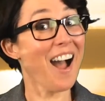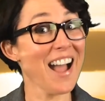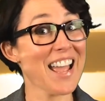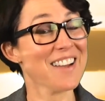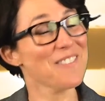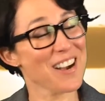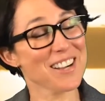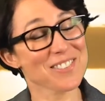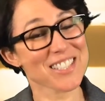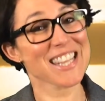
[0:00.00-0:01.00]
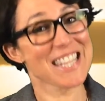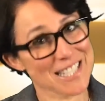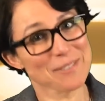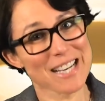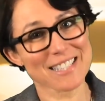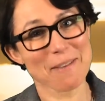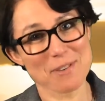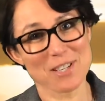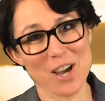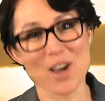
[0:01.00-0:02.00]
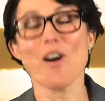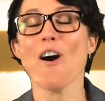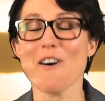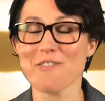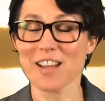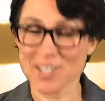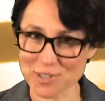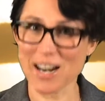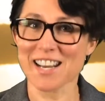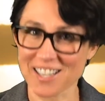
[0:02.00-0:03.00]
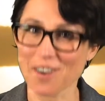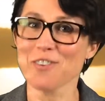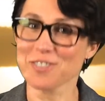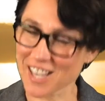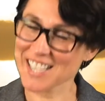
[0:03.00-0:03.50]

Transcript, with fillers: got a television background myself, so I was expecting it to be quite